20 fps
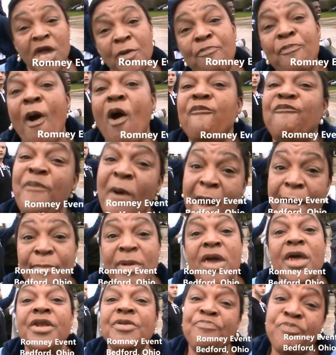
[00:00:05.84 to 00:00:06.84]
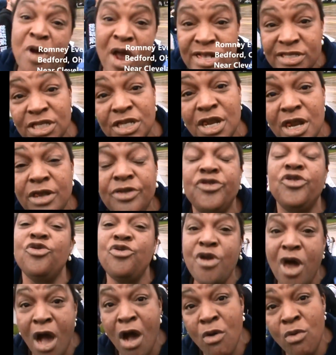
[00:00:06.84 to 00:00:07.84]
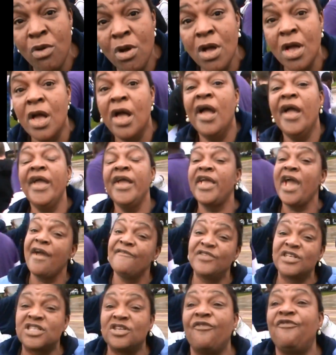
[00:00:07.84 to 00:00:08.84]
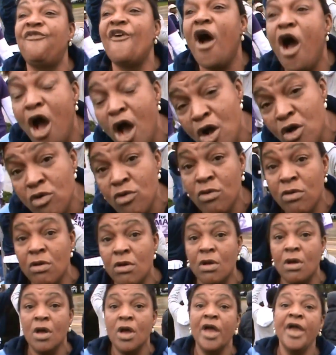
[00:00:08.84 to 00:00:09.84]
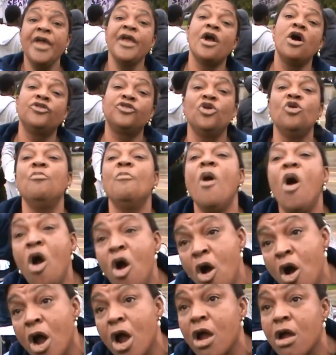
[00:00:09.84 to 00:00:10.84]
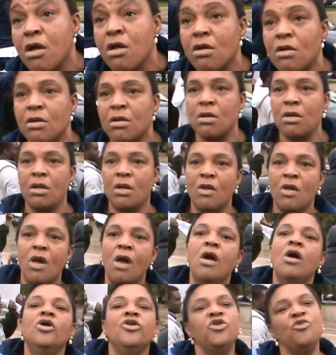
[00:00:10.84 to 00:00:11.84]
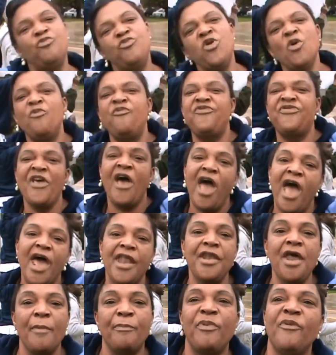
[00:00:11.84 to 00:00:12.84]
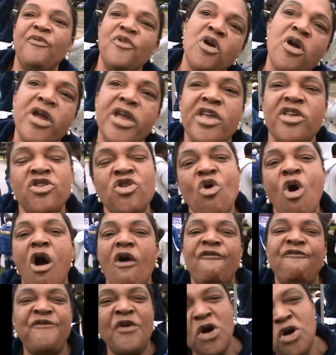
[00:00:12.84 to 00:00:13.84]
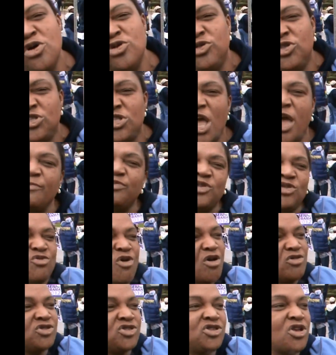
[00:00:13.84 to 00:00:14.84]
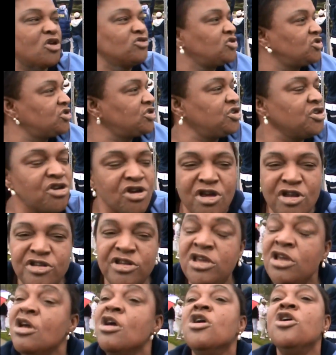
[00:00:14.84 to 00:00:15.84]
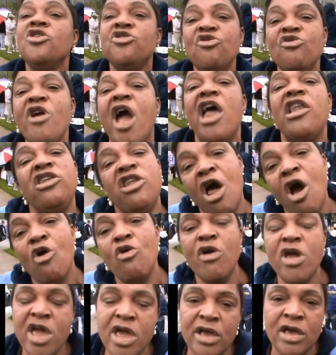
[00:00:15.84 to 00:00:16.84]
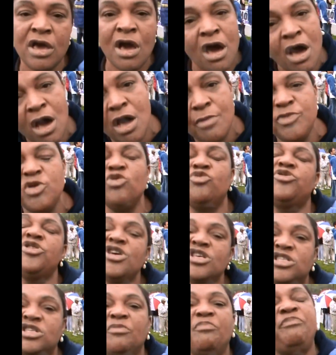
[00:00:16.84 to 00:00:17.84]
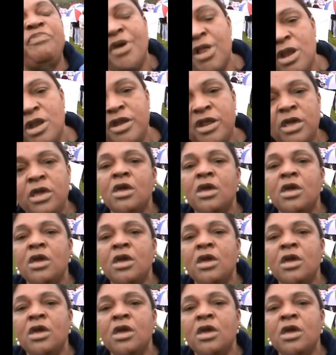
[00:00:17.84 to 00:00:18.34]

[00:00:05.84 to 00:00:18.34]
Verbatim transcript: Keep Obama in president, you know. He what? gave us a phone. He gave you he a phone. more. How do he give you a phone? You, you sign up if you're in, you on food stamps, you on Social Security, you got low income, you disability.